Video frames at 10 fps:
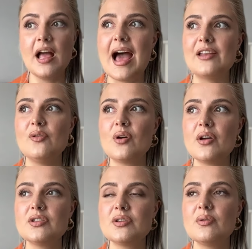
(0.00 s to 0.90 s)
And you're
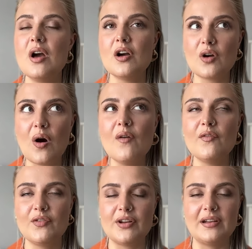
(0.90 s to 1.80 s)
going to
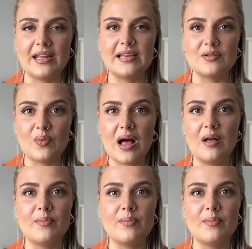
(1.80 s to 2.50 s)
confidently as well